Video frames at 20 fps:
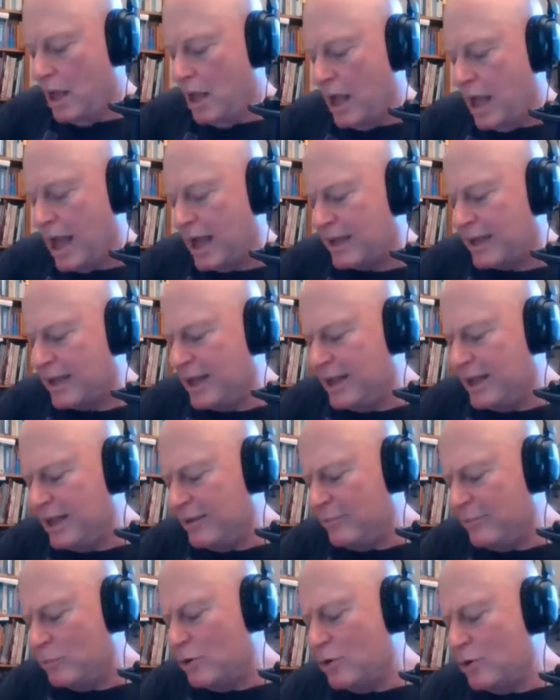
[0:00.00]
I
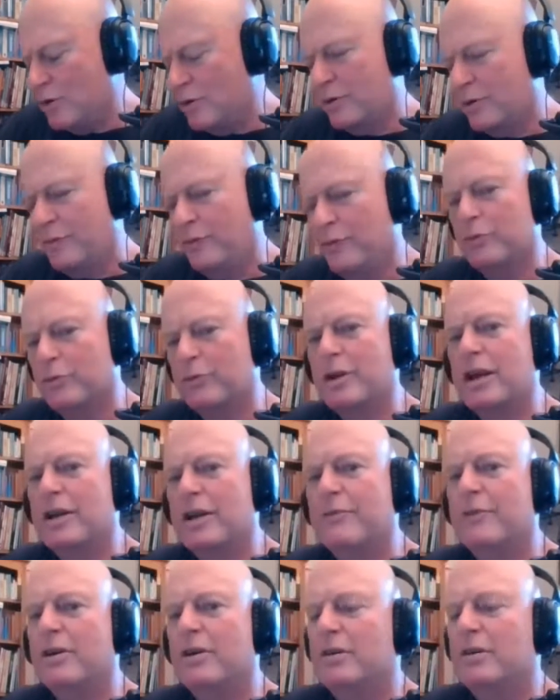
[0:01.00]
can't walk
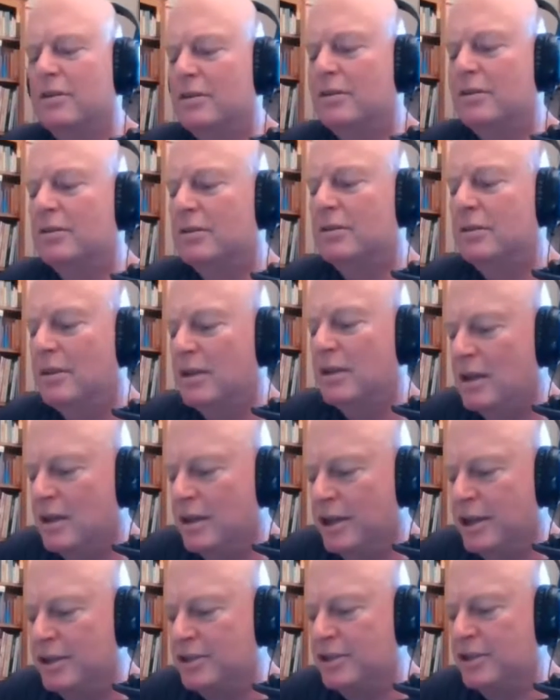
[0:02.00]
forever,
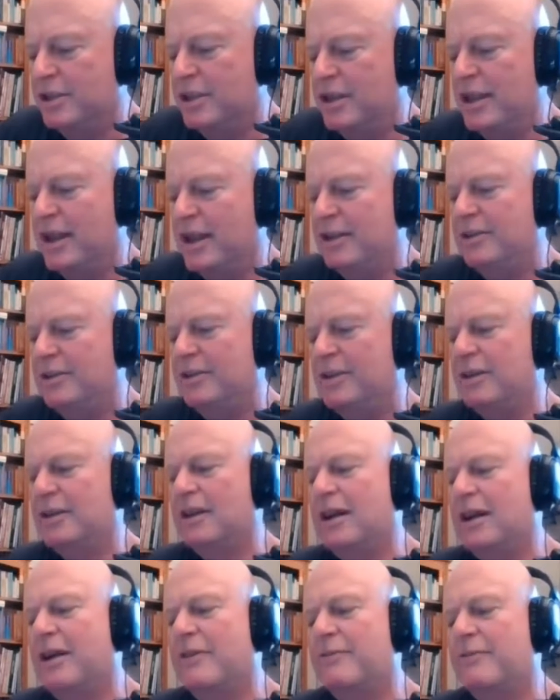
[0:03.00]
it's the
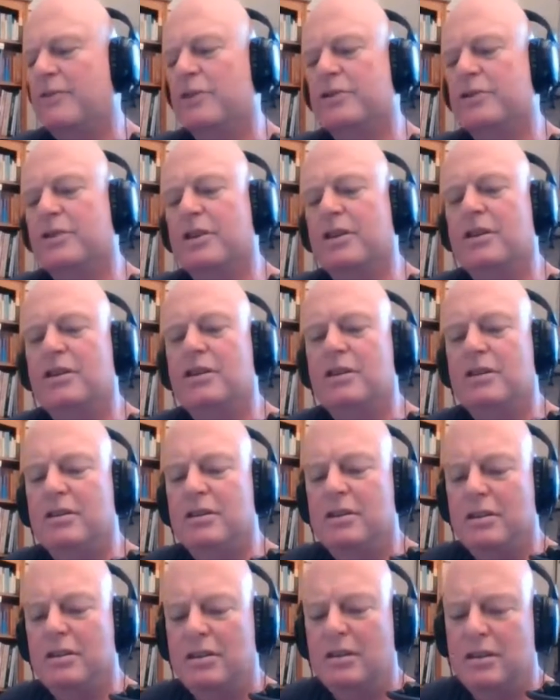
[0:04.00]
ending of the day,
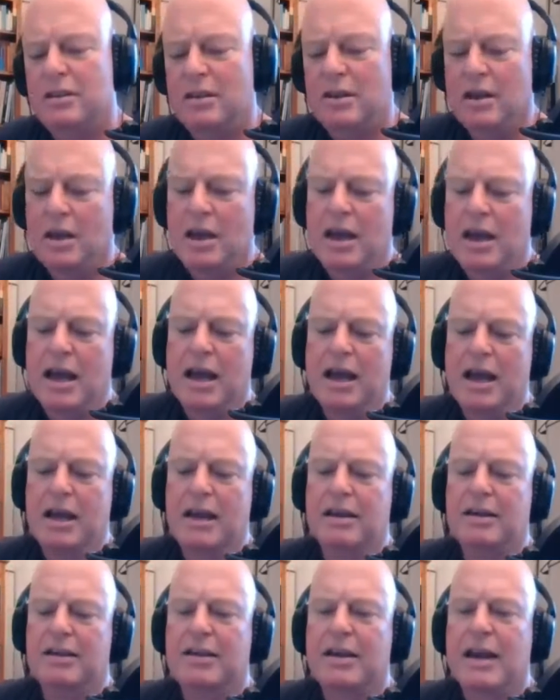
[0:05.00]

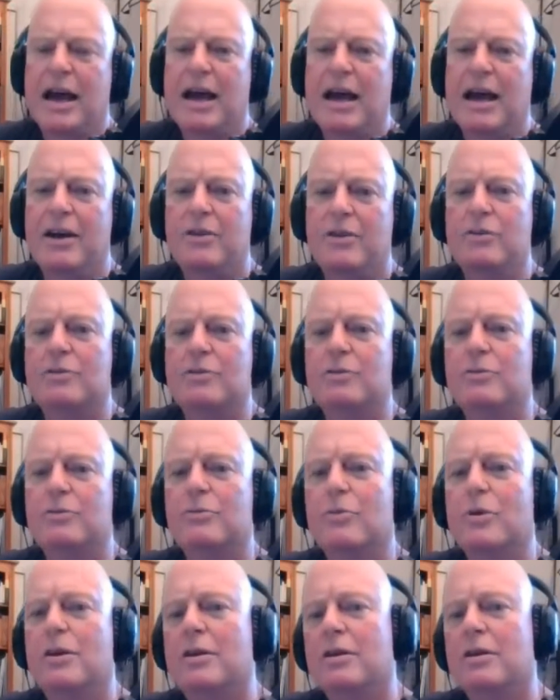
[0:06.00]
and I
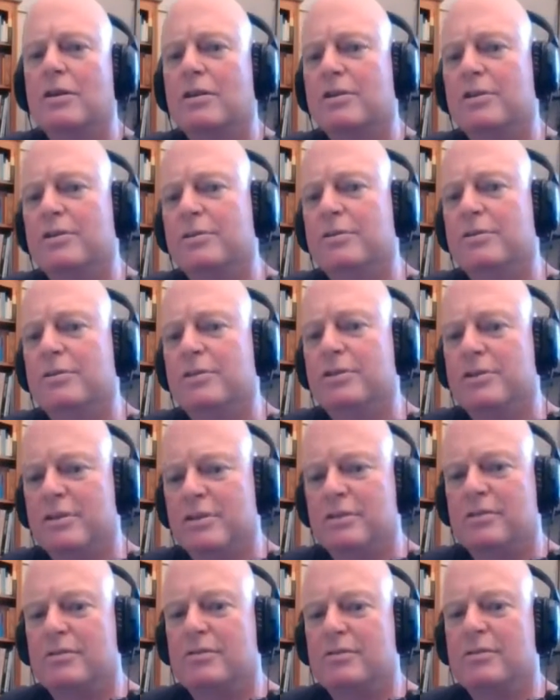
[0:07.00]
don't want to lose
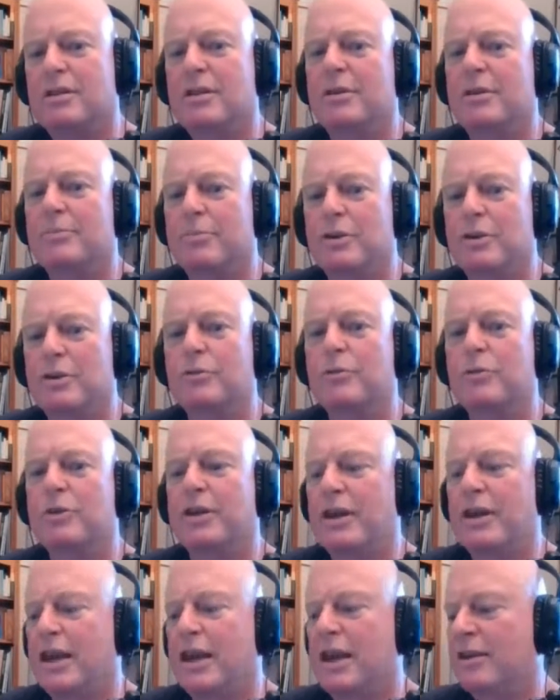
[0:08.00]
you, but we
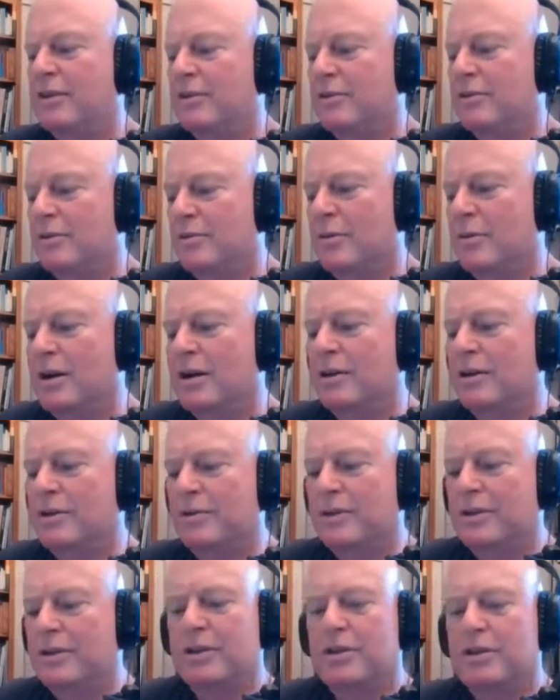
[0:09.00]
can't go
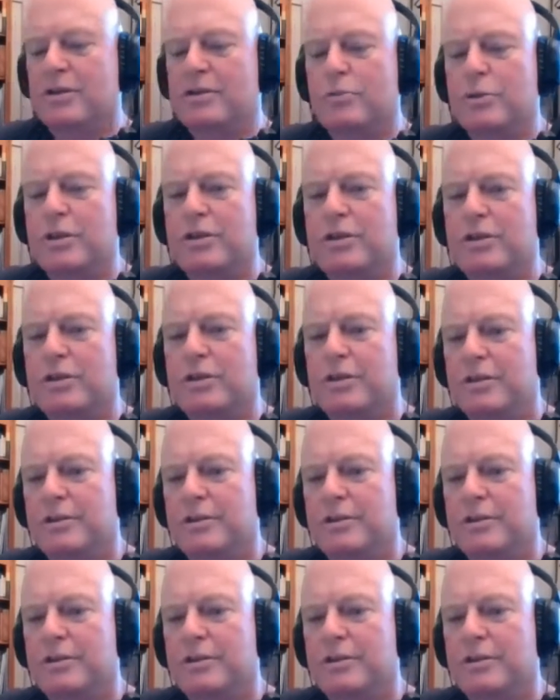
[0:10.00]
on this way.